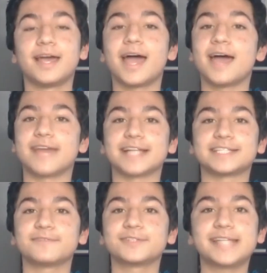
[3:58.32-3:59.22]
And that's
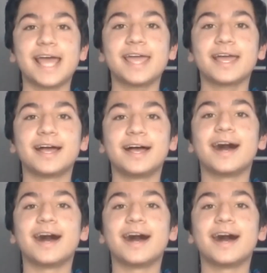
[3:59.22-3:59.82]
it for today.